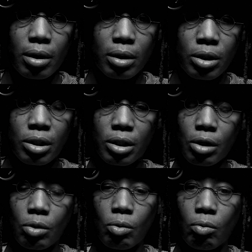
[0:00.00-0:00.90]

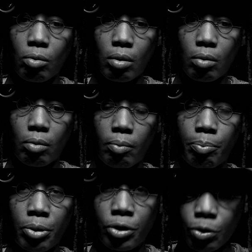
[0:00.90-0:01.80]
still
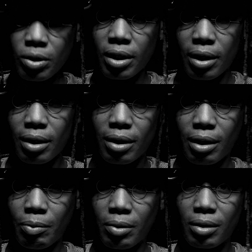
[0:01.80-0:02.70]
producing.
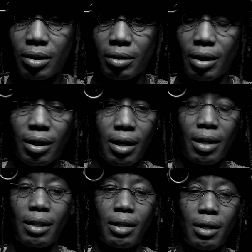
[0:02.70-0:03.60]
They were
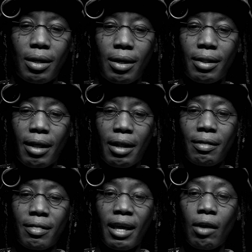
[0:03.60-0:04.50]
in
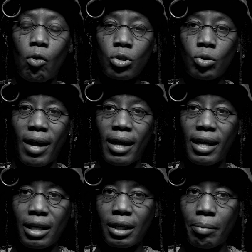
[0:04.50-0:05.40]
that they also had
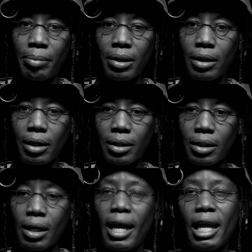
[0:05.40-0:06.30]
healing
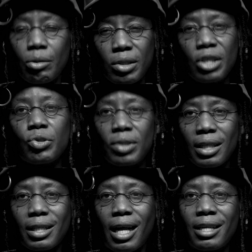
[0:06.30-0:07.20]
abilities. And it was
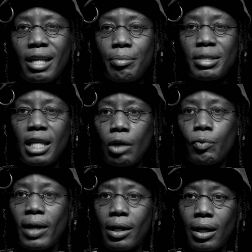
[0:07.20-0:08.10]
interesting that her name is
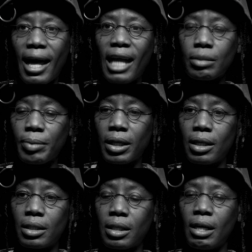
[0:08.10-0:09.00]
Henrietta Lacks,
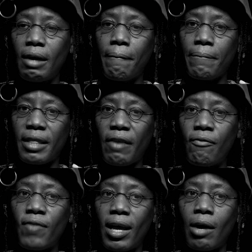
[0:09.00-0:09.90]
because they
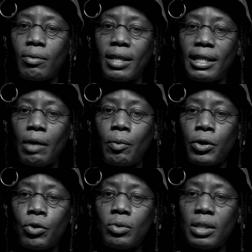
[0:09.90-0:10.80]
found that they were
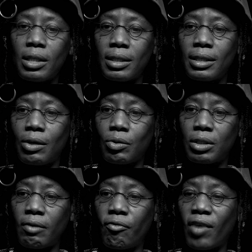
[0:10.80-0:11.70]
using these cells
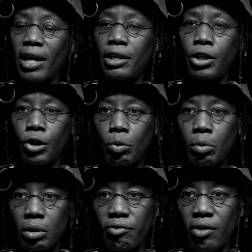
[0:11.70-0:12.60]
to find
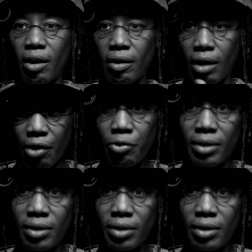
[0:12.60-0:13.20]
cures for other